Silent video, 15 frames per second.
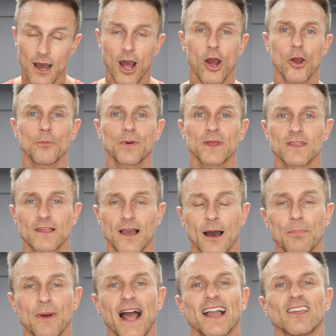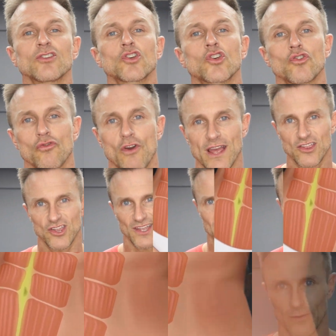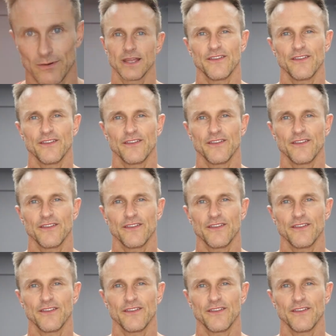opens up and stretches out.